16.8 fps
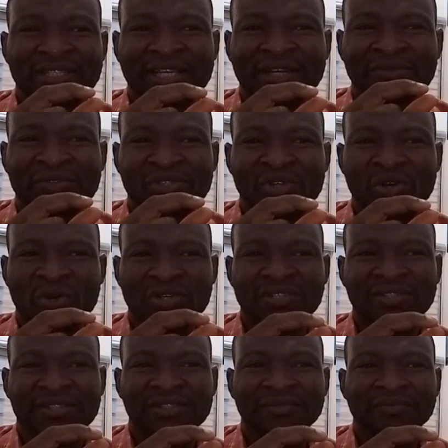sound
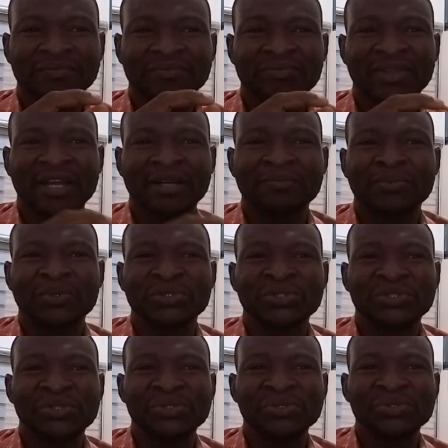source that
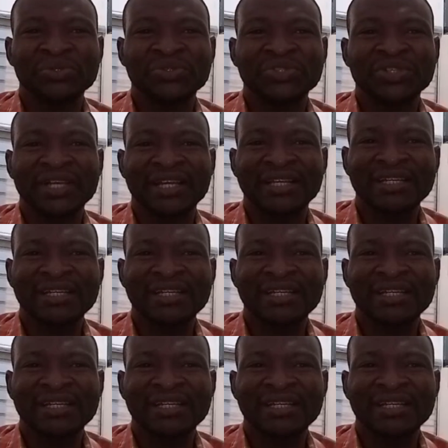produce a